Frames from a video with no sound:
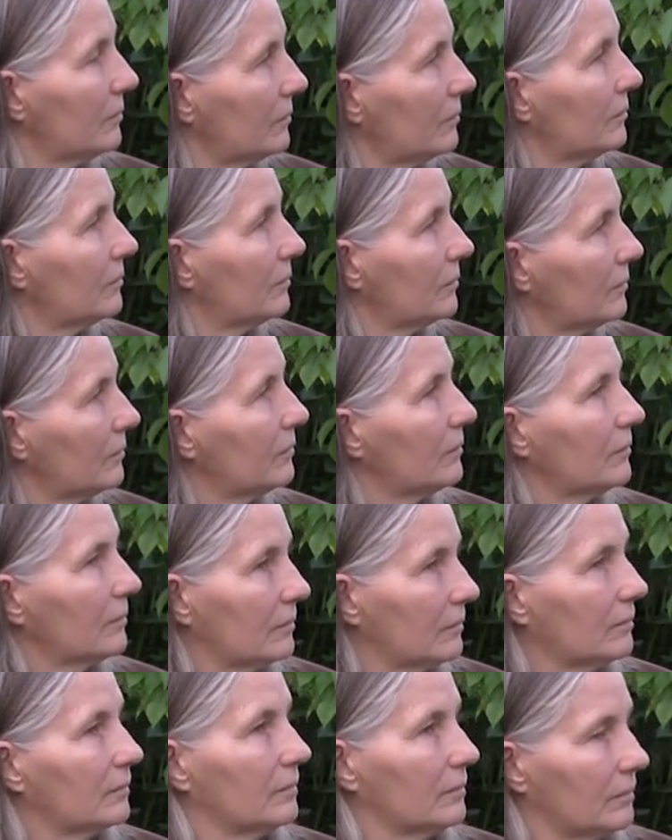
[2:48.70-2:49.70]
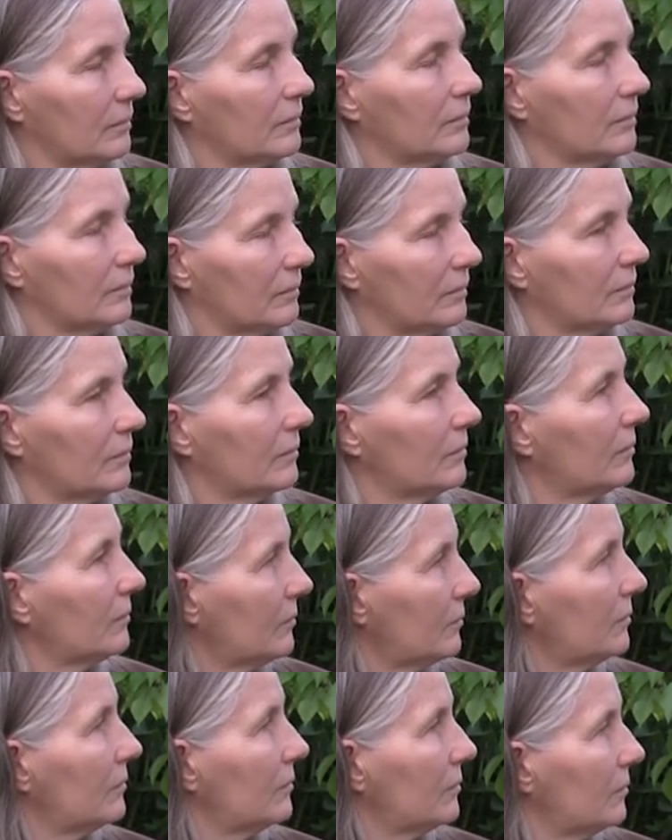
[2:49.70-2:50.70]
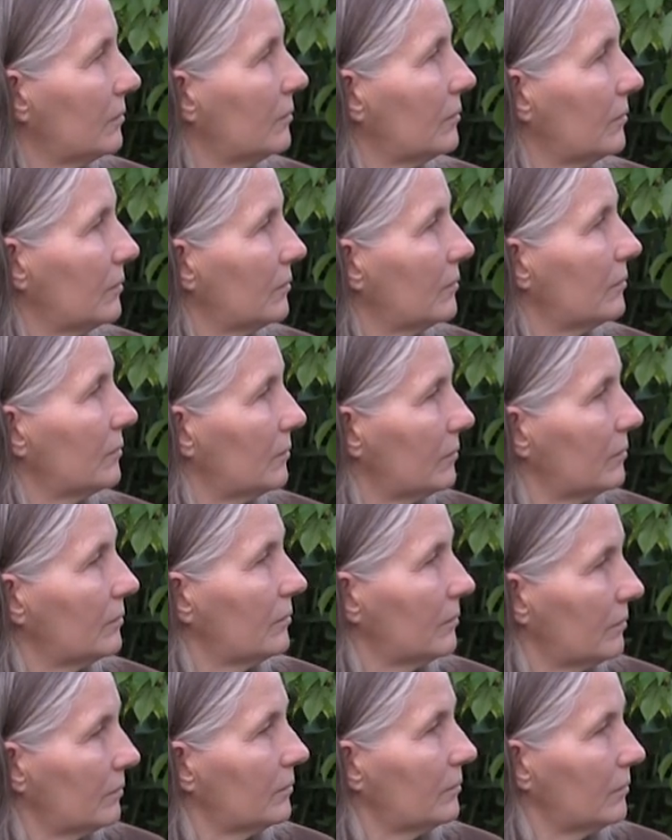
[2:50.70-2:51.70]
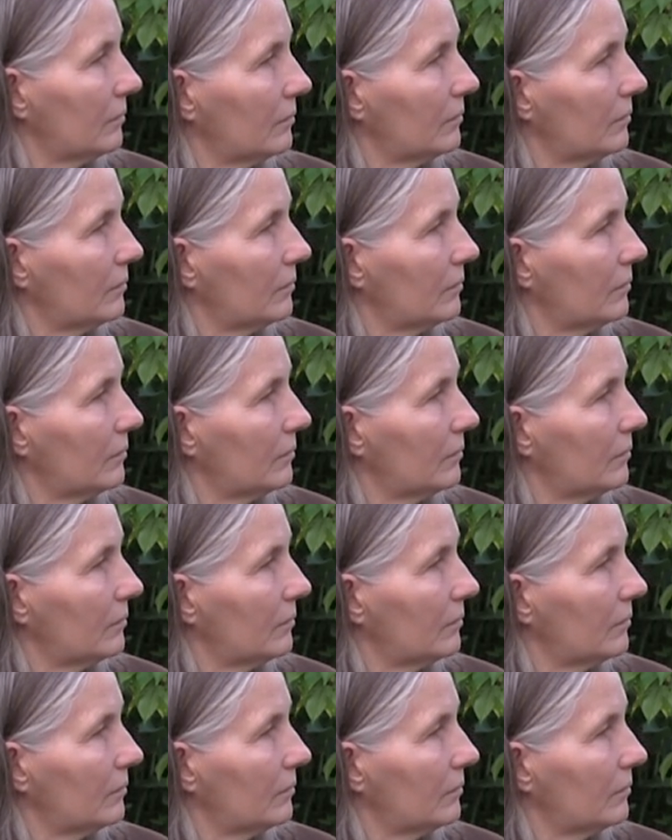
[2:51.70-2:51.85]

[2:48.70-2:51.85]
(silent)